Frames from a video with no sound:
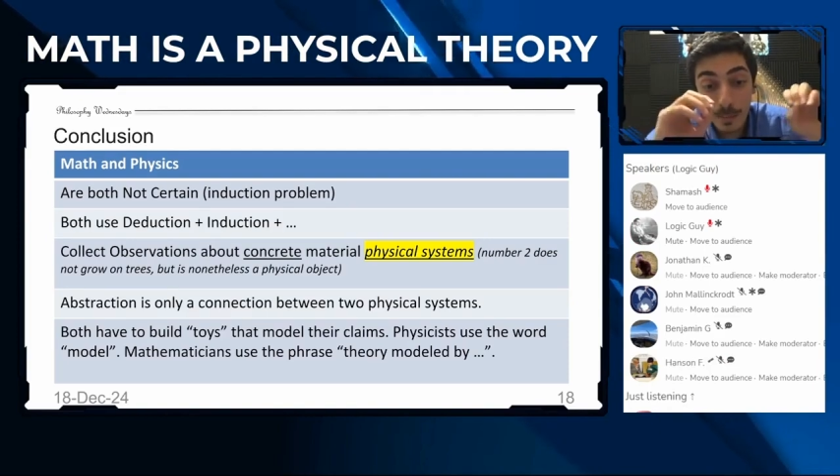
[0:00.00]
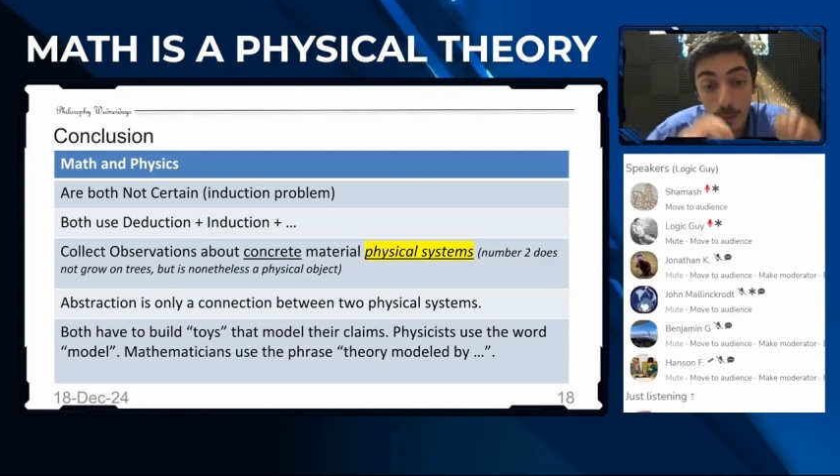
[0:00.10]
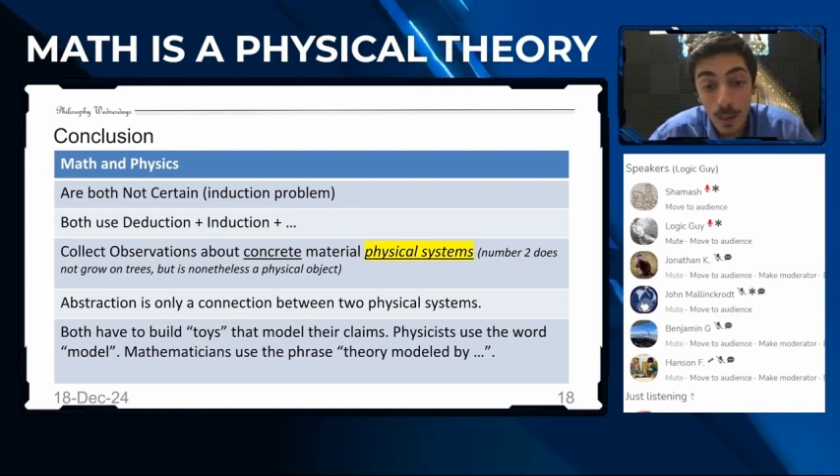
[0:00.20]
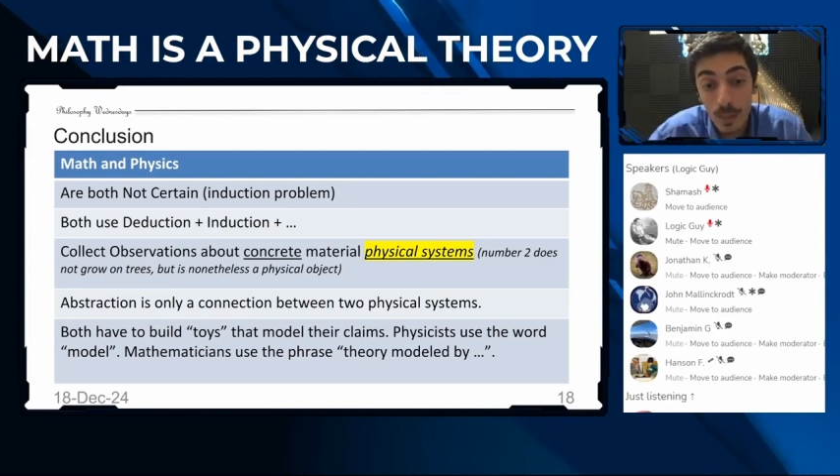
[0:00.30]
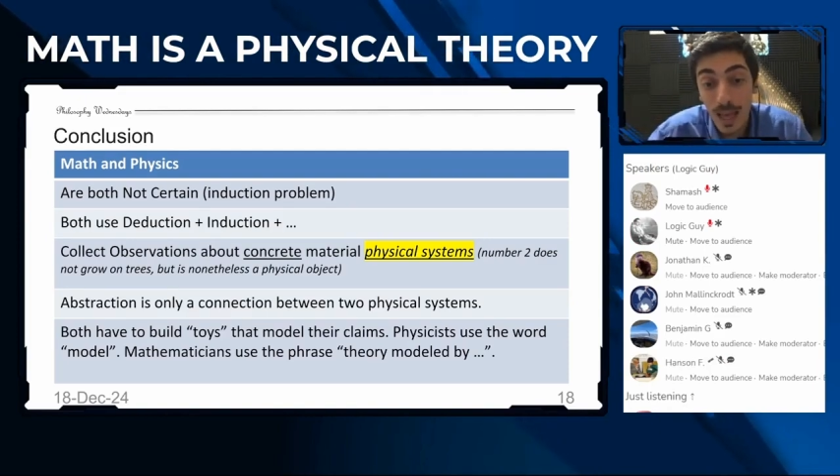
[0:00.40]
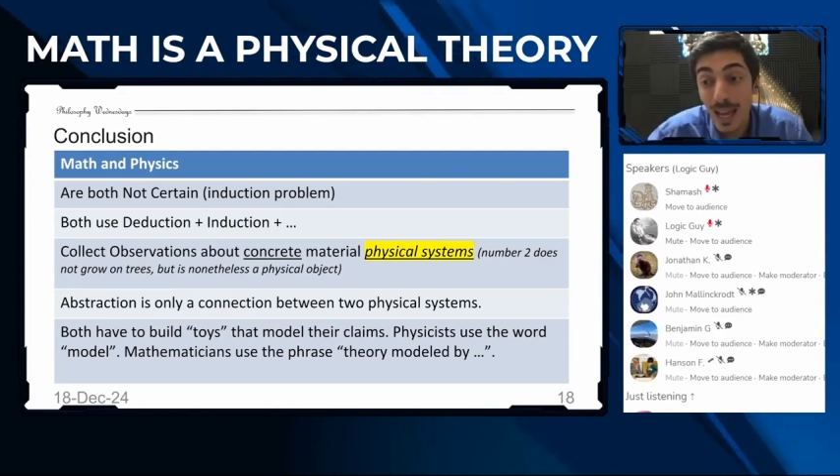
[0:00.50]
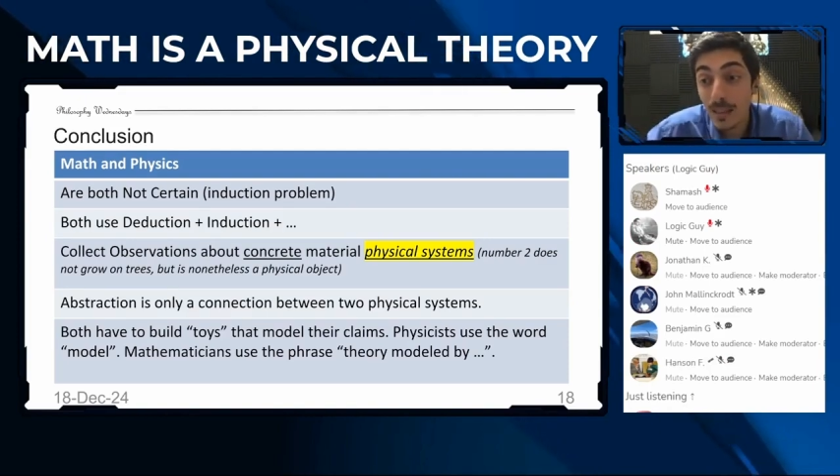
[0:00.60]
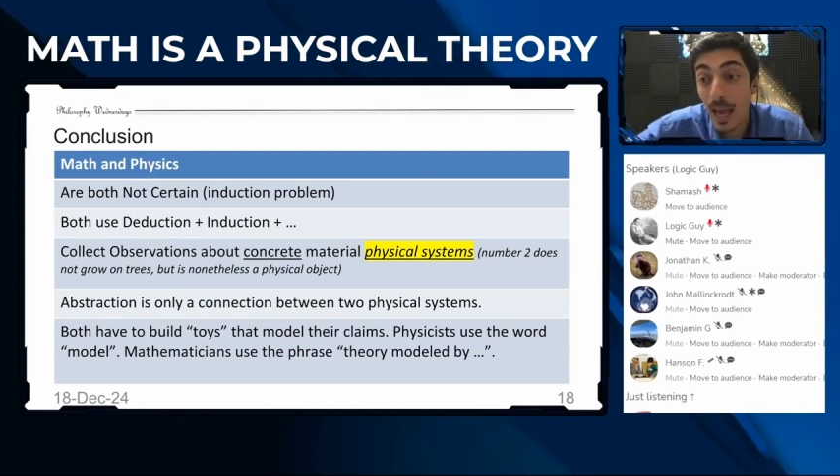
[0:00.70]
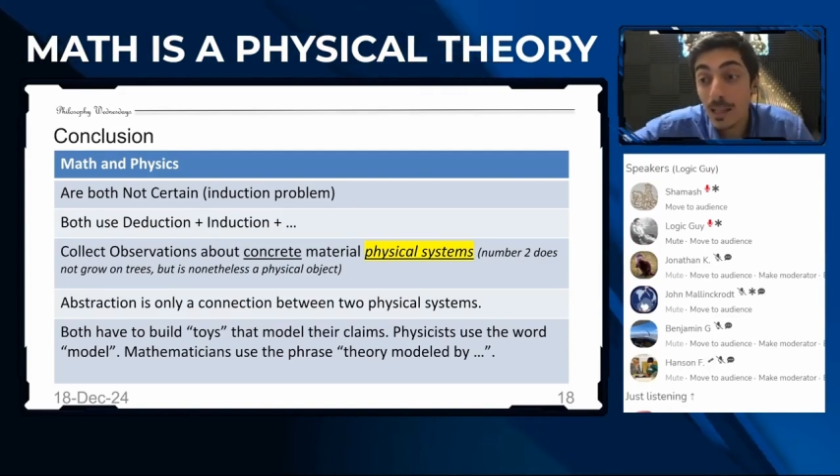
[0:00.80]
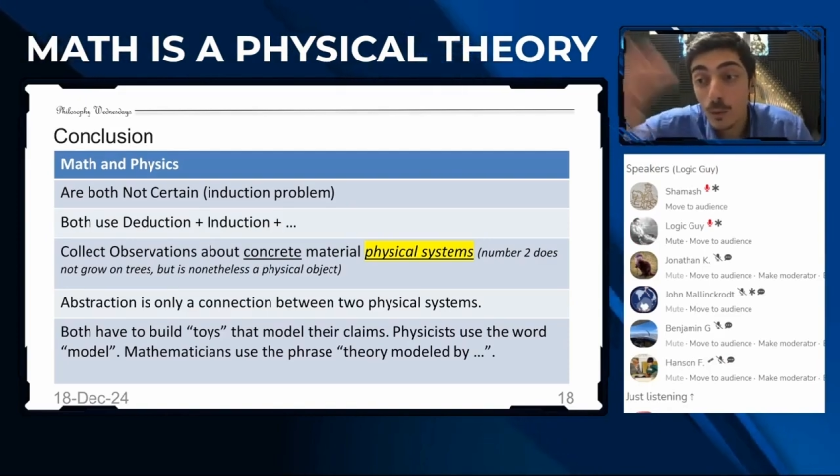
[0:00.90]
a
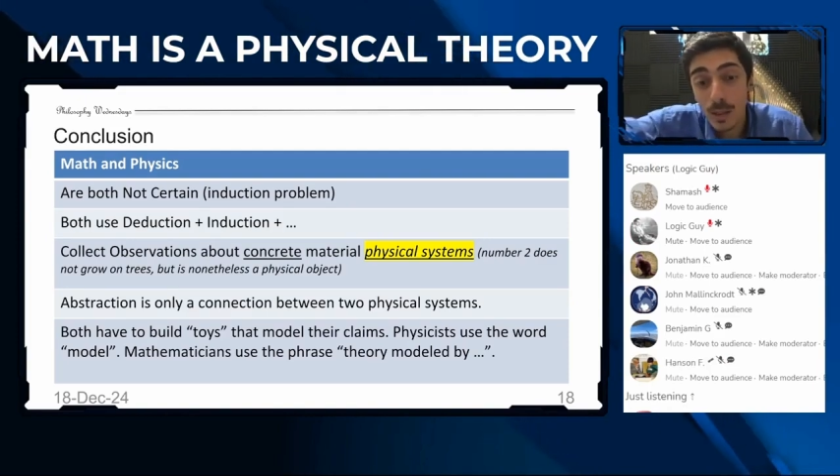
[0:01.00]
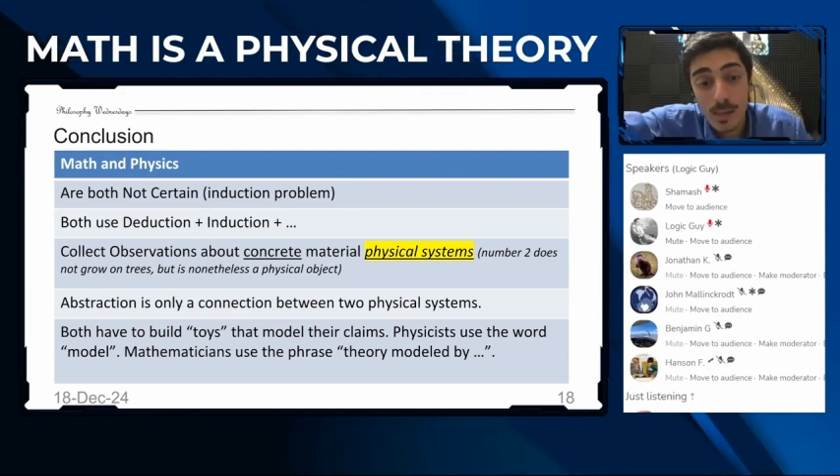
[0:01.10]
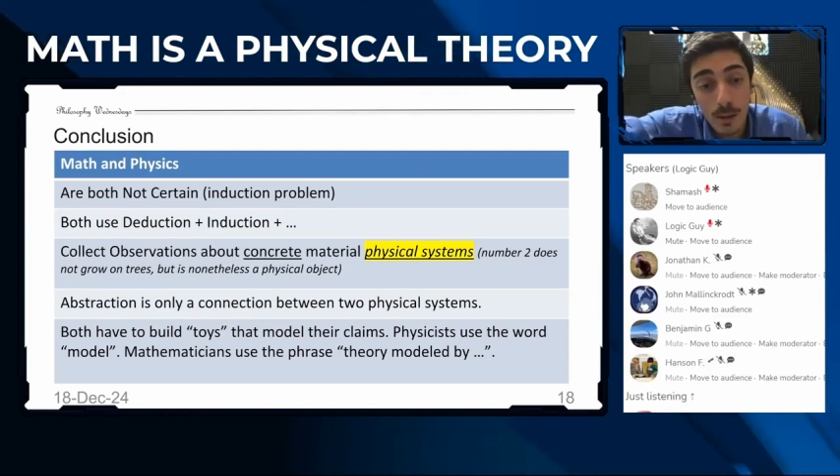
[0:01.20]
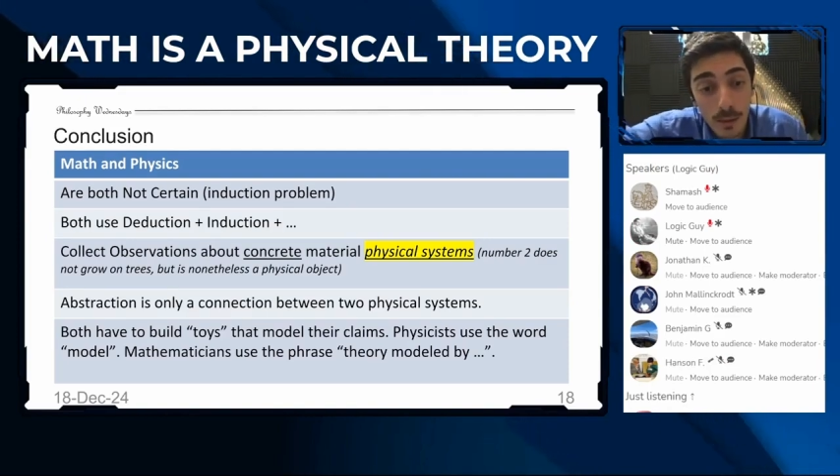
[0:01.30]
coupling between